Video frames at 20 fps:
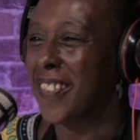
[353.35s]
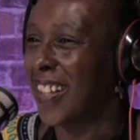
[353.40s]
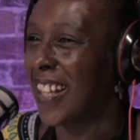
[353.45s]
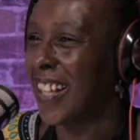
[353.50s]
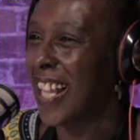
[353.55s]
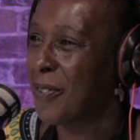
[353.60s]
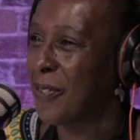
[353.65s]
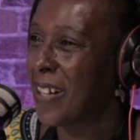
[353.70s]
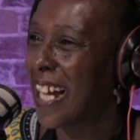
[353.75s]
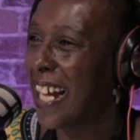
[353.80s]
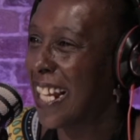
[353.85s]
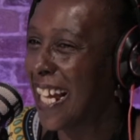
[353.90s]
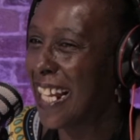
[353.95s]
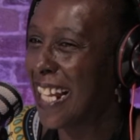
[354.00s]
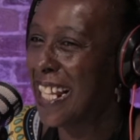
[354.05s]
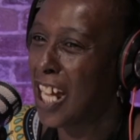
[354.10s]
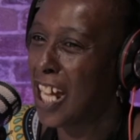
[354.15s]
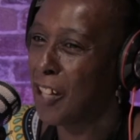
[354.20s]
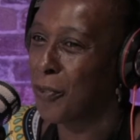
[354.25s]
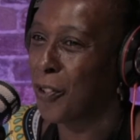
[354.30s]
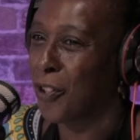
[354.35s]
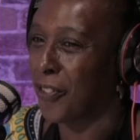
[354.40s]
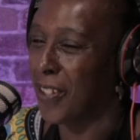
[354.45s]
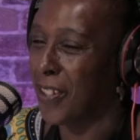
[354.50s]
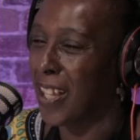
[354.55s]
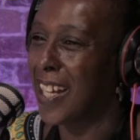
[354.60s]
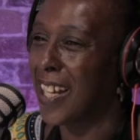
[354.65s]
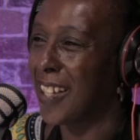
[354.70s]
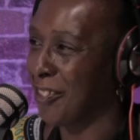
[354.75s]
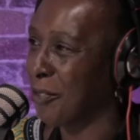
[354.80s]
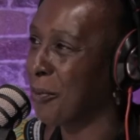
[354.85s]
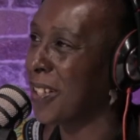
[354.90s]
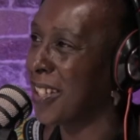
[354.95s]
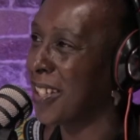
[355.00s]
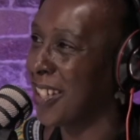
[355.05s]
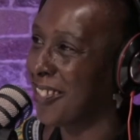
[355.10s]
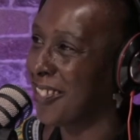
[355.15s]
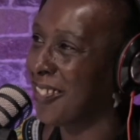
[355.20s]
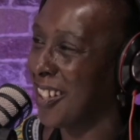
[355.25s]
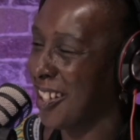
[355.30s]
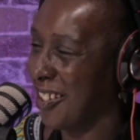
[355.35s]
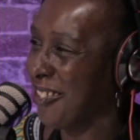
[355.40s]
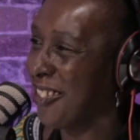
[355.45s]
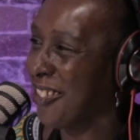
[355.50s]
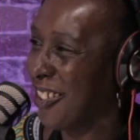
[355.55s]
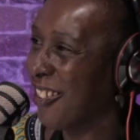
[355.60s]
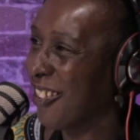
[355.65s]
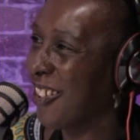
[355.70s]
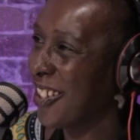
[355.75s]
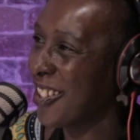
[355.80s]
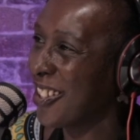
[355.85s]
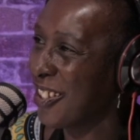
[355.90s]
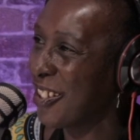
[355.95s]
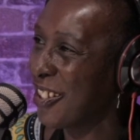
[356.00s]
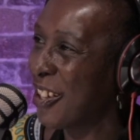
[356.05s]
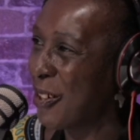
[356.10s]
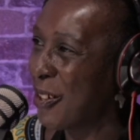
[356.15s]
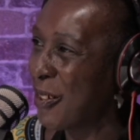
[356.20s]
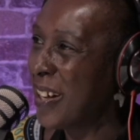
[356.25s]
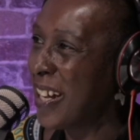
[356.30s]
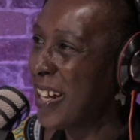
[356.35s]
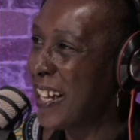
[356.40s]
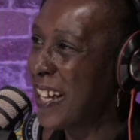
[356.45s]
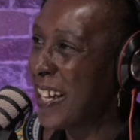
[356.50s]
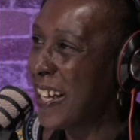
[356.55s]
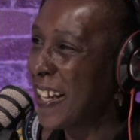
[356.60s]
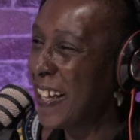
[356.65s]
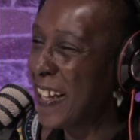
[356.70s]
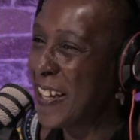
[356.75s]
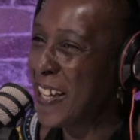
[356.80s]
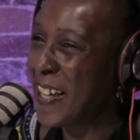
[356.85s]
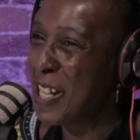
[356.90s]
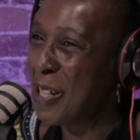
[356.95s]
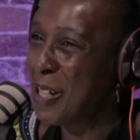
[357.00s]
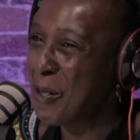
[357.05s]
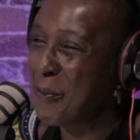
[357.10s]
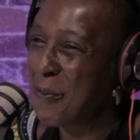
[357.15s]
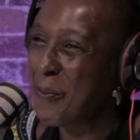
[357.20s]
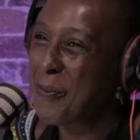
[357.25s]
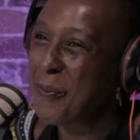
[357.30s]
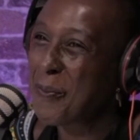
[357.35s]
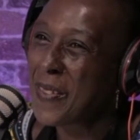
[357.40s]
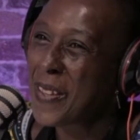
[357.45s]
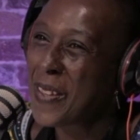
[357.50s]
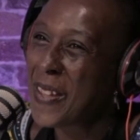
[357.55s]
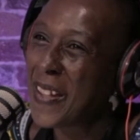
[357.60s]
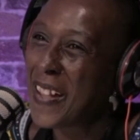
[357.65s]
I laugh because I hear some of these things a lot. That's it, you know. So rather than be